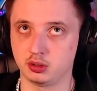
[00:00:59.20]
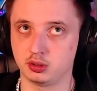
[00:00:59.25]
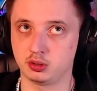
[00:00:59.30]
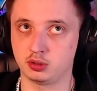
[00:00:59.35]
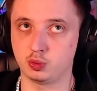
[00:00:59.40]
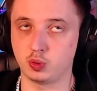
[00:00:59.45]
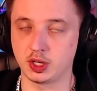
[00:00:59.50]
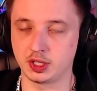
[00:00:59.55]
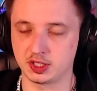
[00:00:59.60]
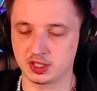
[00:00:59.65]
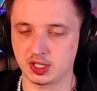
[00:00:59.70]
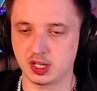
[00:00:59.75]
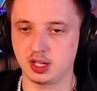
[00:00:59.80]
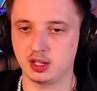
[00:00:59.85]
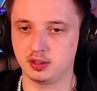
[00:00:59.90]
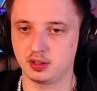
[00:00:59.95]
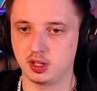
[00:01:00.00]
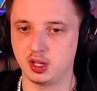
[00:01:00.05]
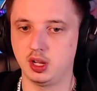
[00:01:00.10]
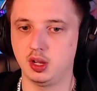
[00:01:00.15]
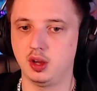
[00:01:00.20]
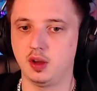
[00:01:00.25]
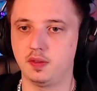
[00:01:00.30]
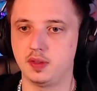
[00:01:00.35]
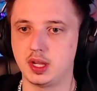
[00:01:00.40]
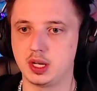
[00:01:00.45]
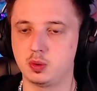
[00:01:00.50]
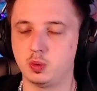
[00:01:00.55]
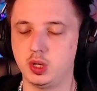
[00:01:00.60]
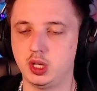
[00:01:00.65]
Wednesday
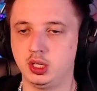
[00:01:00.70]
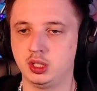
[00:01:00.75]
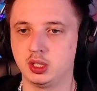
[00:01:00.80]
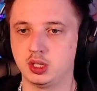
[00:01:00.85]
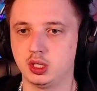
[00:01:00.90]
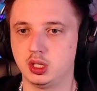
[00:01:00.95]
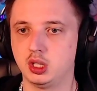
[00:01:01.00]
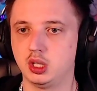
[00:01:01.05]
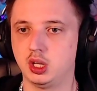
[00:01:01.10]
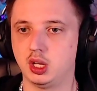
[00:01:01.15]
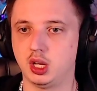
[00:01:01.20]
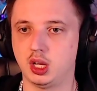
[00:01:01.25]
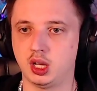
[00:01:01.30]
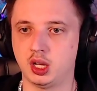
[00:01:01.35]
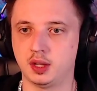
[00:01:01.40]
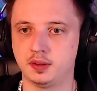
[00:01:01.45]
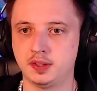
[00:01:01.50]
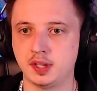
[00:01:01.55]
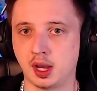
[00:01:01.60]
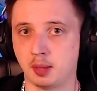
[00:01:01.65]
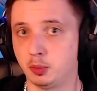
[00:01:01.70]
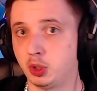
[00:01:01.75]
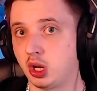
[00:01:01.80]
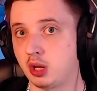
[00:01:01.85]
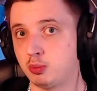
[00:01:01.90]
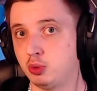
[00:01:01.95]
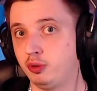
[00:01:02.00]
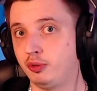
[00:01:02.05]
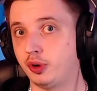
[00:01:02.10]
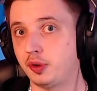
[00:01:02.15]
that week. And yeah, I'm gonna
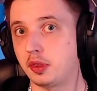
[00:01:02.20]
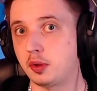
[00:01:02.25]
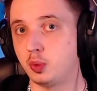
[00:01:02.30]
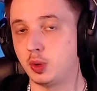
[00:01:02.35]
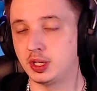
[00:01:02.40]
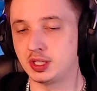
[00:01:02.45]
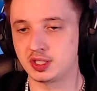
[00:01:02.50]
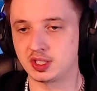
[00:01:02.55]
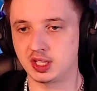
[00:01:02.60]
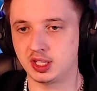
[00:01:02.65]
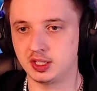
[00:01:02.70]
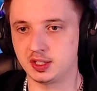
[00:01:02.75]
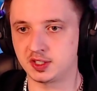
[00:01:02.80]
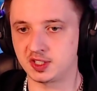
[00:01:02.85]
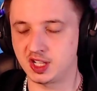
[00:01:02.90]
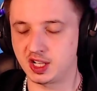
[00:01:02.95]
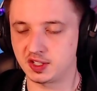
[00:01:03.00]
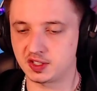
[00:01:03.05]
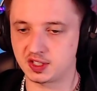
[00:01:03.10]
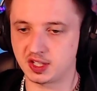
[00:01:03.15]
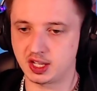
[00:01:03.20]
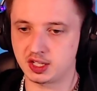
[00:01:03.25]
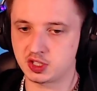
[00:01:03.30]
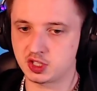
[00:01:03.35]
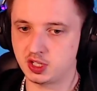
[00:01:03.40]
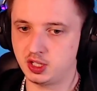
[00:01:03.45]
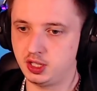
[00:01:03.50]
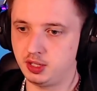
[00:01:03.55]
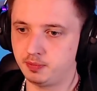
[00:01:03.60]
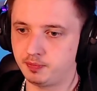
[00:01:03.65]
move on the Wednesday, the 6th
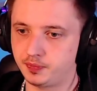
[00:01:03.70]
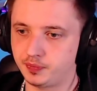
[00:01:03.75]
actually.